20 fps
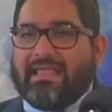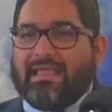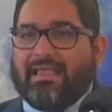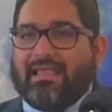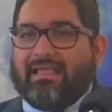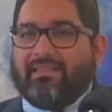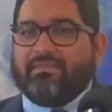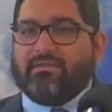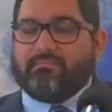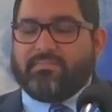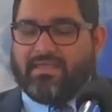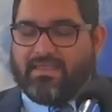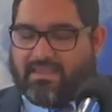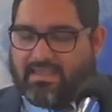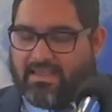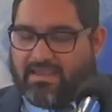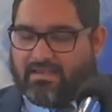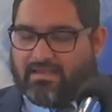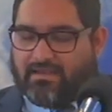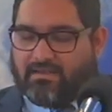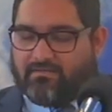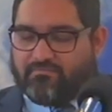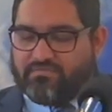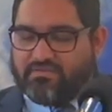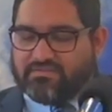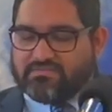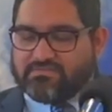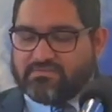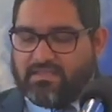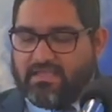in the beginning of
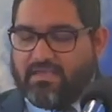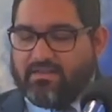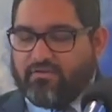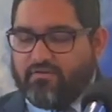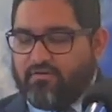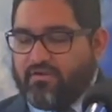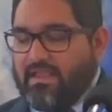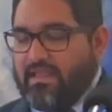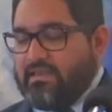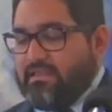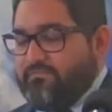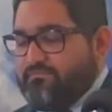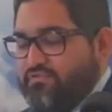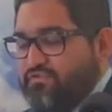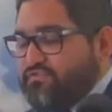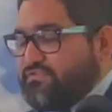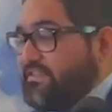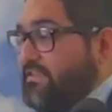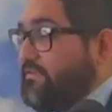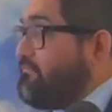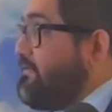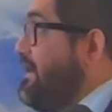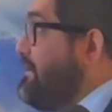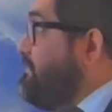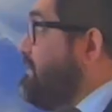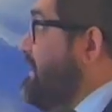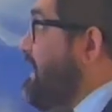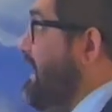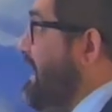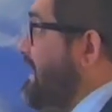this letter, and if you see right
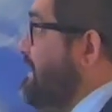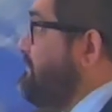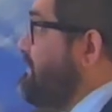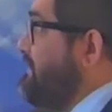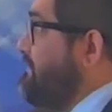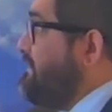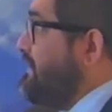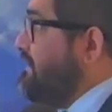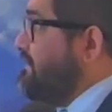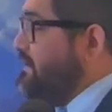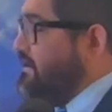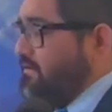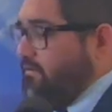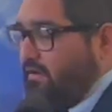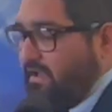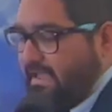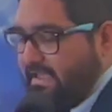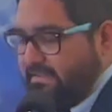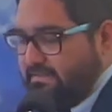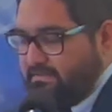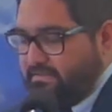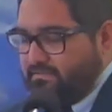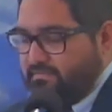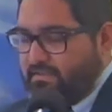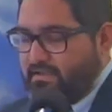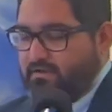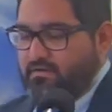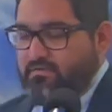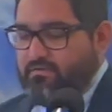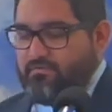behind me in that little island
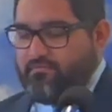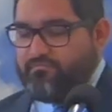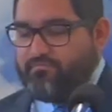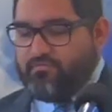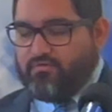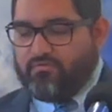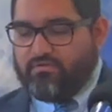there of